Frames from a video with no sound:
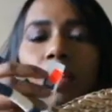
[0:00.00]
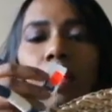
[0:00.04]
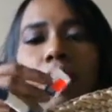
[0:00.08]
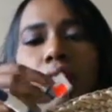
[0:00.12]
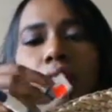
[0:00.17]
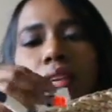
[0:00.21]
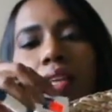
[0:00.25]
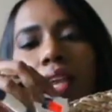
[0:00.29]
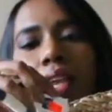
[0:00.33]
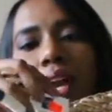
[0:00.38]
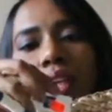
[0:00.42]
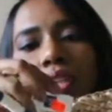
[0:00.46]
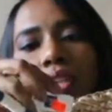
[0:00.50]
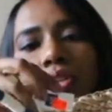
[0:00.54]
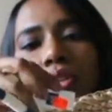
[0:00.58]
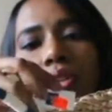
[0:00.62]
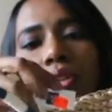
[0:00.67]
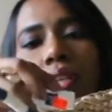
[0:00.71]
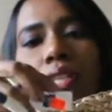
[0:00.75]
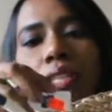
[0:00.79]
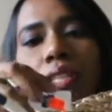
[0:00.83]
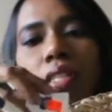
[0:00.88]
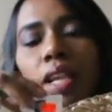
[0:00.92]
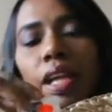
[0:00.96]

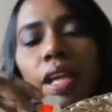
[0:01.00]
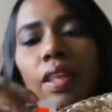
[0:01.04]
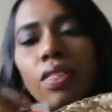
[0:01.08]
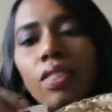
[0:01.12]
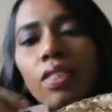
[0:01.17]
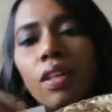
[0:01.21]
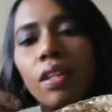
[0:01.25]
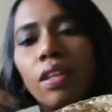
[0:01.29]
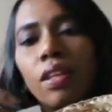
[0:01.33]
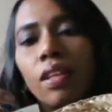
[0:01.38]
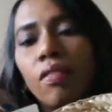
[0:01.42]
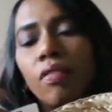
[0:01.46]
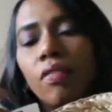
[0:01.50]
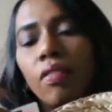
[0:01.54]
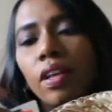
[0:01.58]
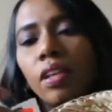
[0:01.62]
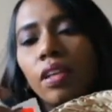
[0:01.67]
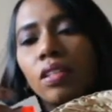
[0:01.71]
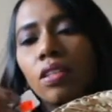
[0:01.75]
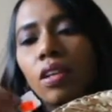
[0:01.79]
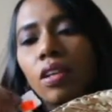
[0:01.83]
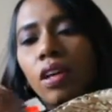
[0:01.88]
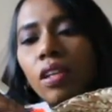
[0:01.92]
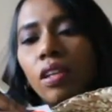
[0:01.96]
It's like
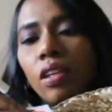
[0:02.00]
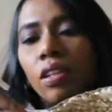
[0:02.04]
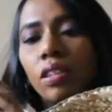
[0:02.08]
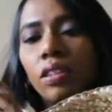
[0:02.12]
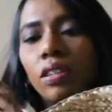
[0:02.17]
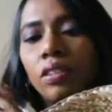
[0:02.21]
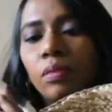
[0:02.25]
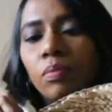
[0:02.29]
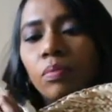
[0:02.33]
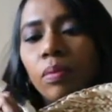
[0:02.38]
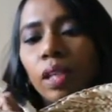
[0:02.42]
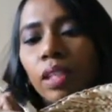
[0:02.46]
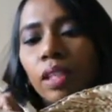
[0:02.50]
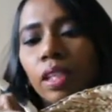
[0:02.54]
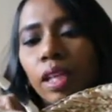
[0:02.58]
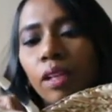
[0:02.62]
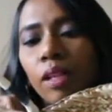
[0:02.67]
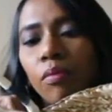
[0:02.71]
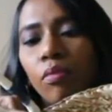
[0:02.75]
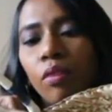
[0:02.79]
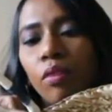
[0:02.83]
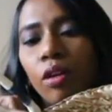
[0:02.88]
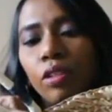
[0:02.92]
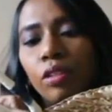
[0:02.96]
$35, but
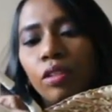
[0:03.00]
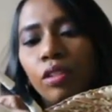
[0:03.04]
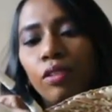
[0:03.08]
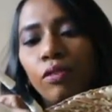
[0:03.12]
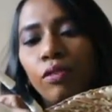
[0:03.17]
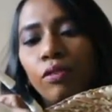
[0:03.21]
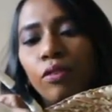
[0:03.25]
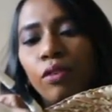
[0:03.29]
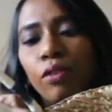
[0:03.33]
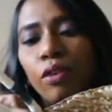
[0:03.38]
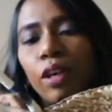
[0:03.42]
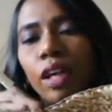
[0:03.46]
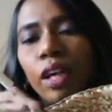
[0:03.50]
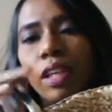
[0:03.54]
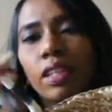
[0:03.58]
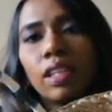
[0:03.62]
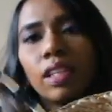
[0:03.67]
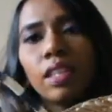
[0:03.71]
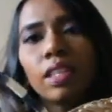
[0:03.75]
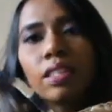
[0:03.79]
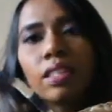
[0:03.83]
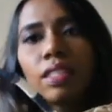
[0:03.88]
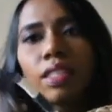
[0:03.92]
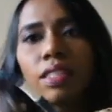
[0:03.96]
I bought it for I
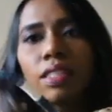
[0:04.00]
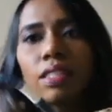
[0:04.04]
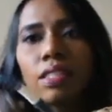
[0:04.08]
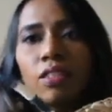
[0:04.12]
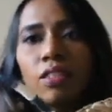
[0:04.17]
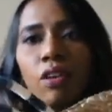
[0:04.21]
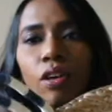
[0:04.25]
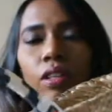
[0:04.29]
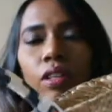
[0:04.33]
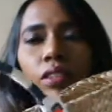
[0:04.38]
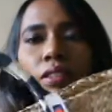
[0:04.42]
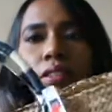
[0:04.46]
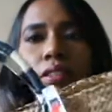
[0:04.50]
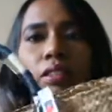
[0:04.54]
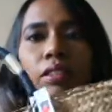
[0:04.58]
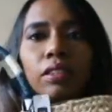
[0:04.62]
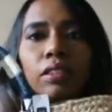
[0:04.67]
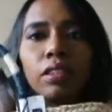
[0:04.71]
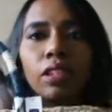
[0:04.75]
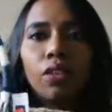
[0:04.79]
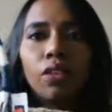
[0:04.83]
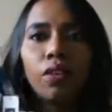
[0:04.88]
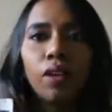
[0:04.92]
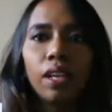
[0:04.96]
think $6.
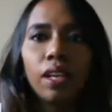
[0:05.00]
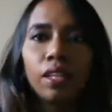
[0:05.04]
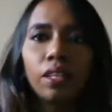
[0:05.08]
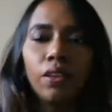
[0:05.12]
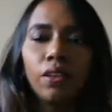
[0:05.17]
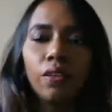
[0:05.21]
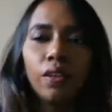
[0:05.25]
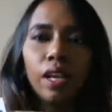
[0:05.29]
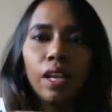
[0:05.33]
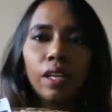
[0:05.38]
It's a great.